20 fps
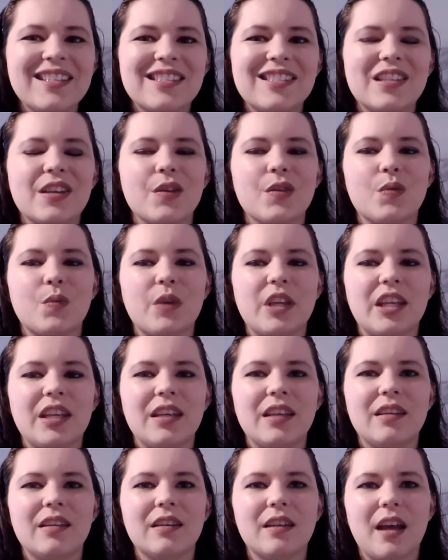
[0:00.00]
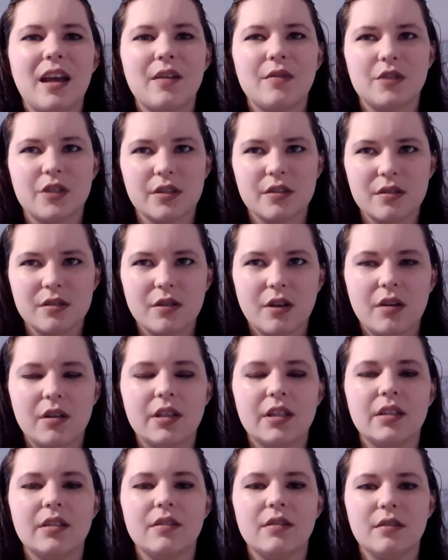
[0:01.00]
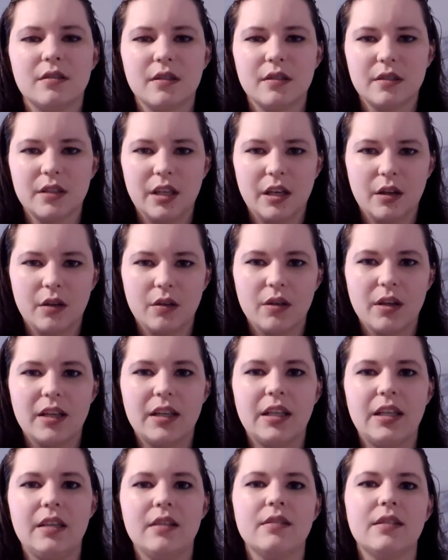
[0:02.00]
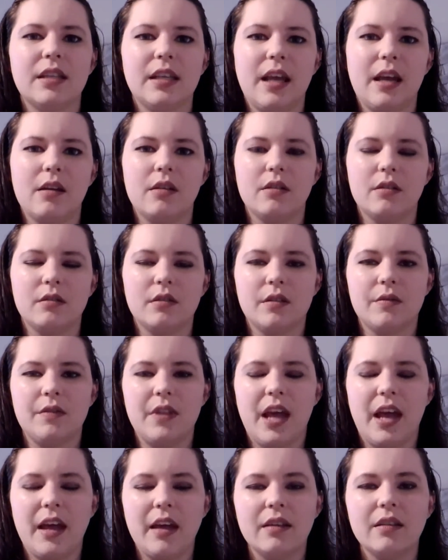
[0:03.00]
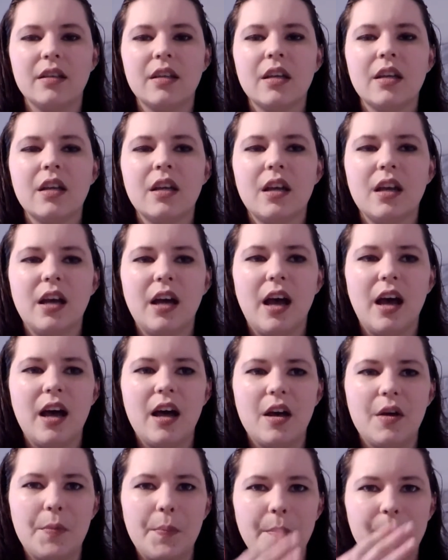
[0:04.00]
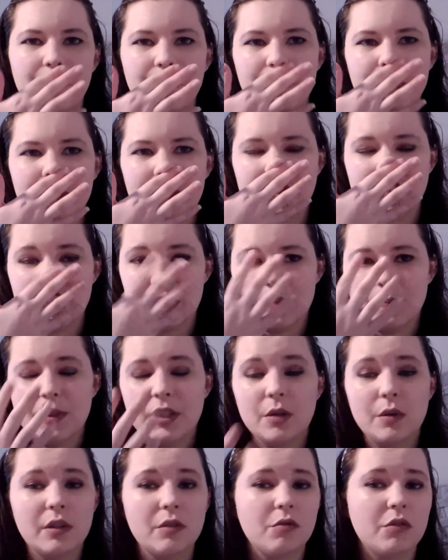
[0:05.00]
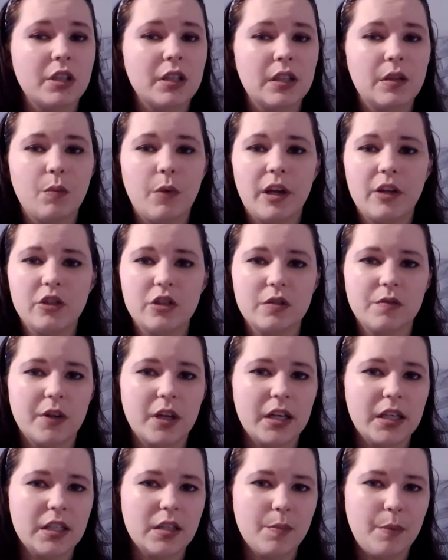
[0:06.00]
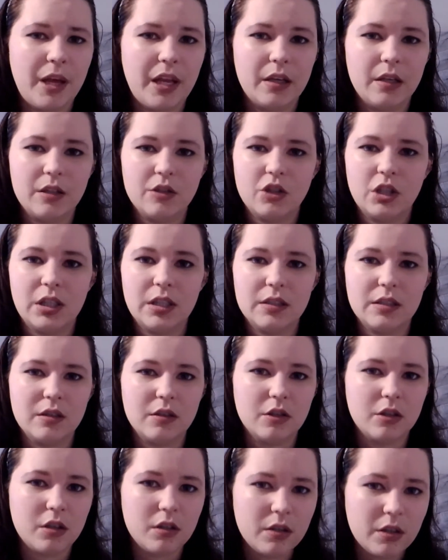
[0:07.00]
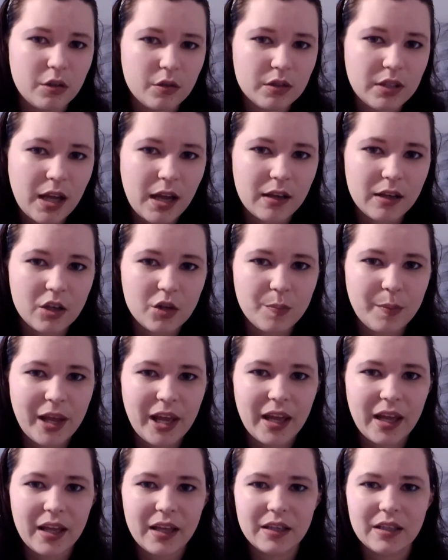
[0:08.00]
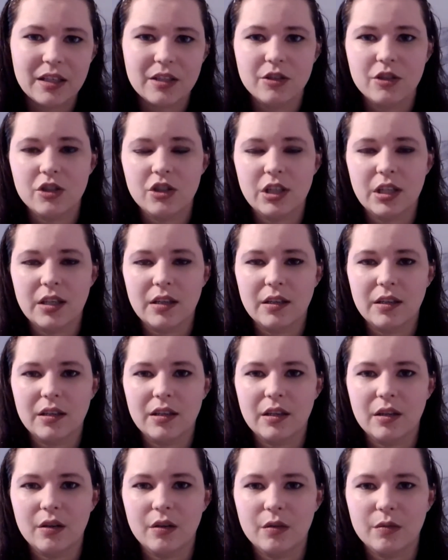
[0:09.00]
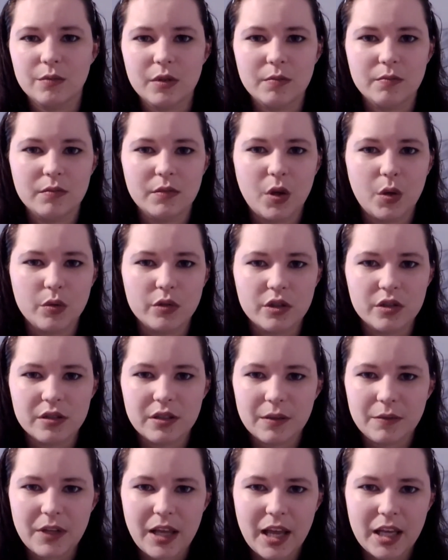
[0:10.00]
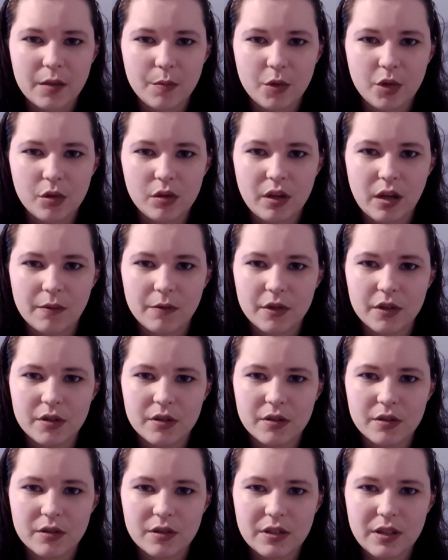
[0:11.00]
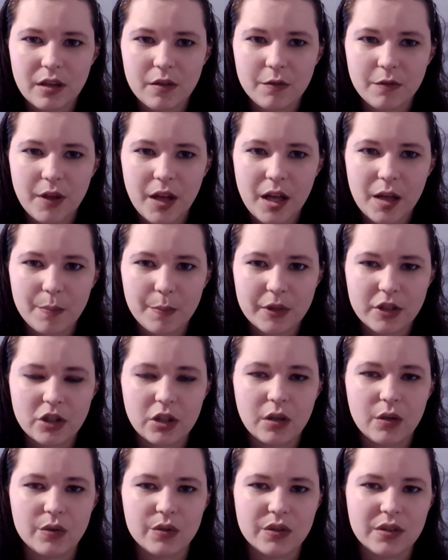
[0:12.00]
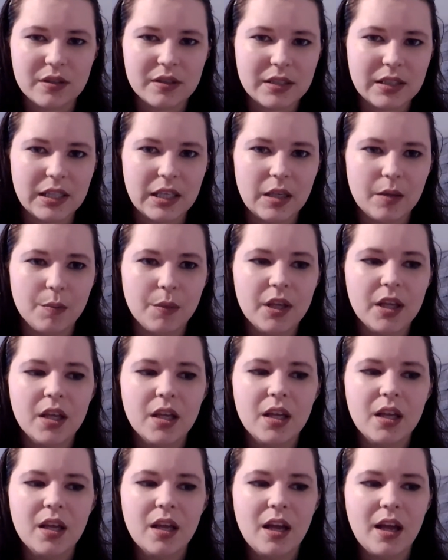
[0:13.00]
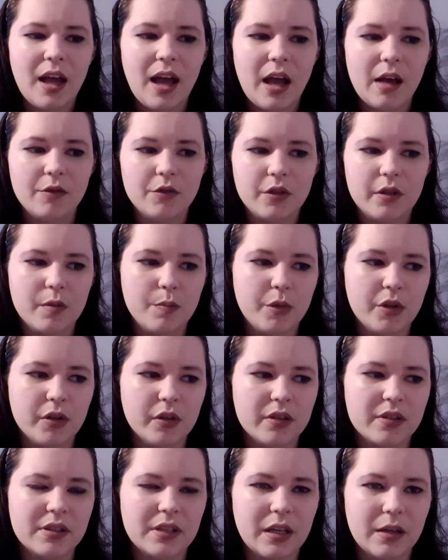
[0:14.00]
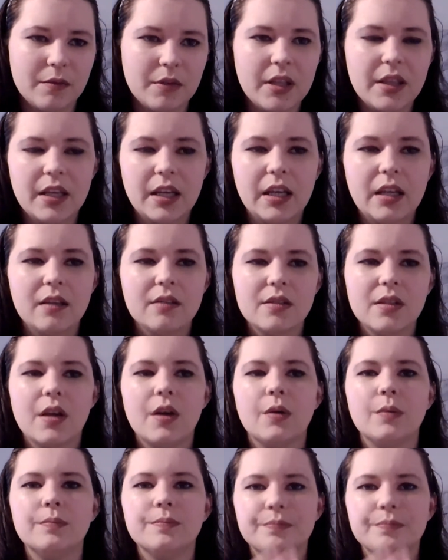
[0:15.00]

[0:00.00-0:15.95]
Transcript: So we have just started, you know, kind of easing out of that. And she's been doing really well. She's very independent. She gets into her little toddler bed, and she, you know, holds her stuffed animal, covers herself up, and she goes to sleep after the books and everything. So